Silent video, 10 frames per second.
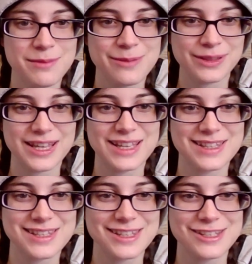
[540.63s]
Pammy
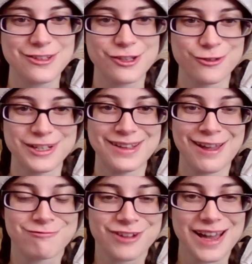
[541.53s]
plans to do the greening
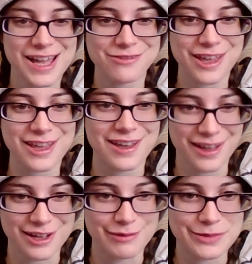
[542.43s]
at 5
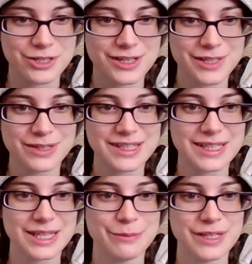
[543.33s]
a.m. She doesn't want
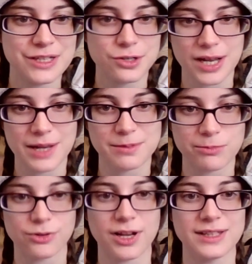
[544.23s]
to commit crimes
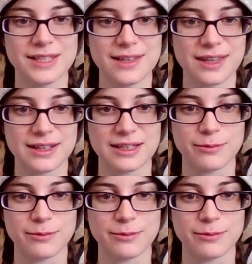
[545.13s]
in broad daylight